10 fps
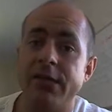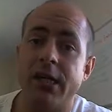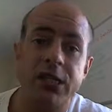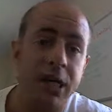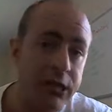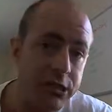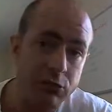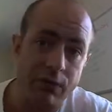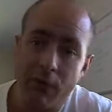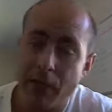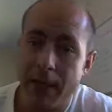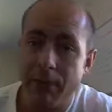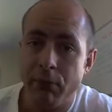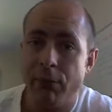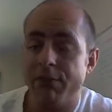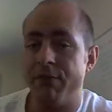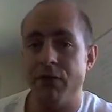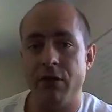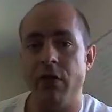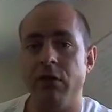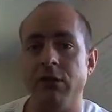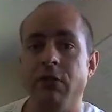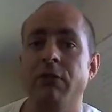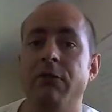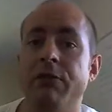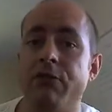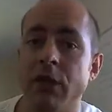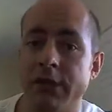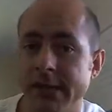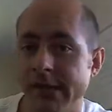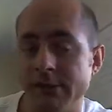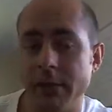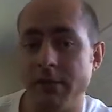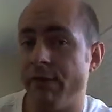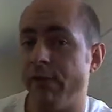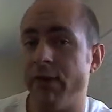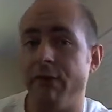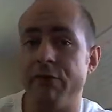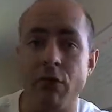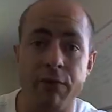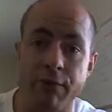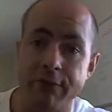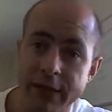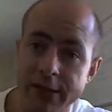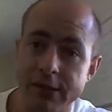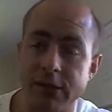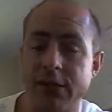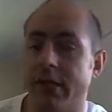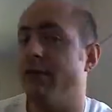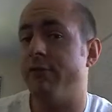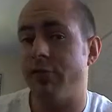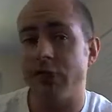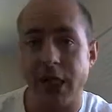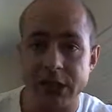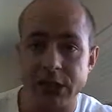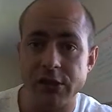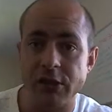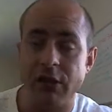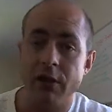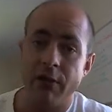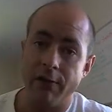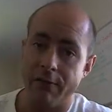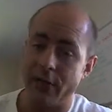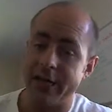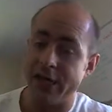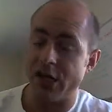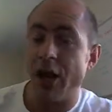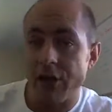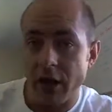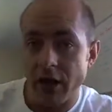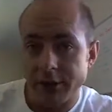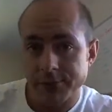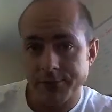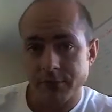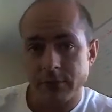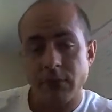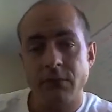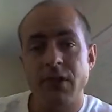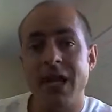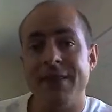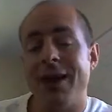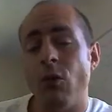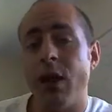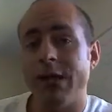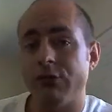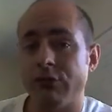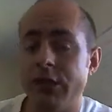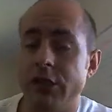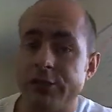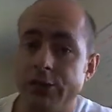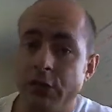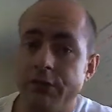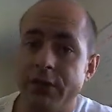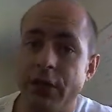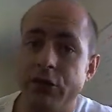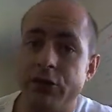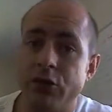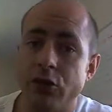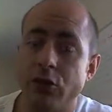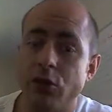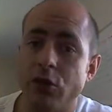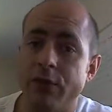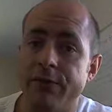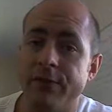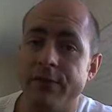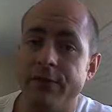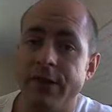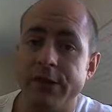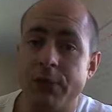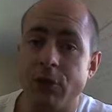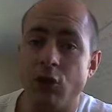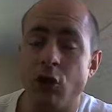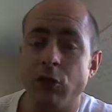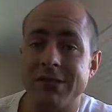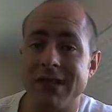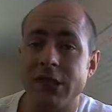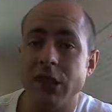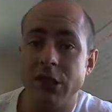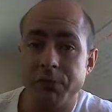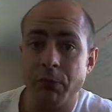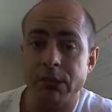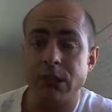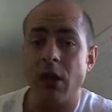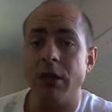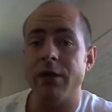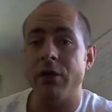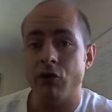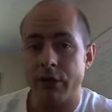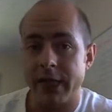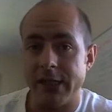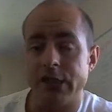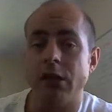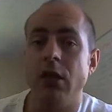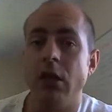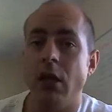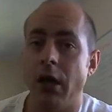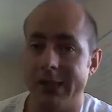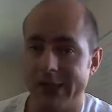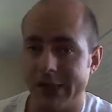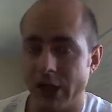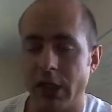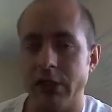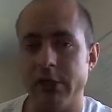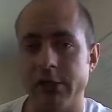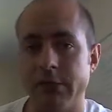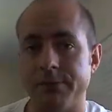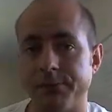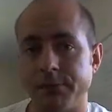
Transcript: set challenges with other people if you find it hard to come up with different ideas. Maybe find a few of your friends to set different challenges for each other, and that way it's really useful. And if you go to facebook.com/lunchboxdiet, on occasion I set challenges,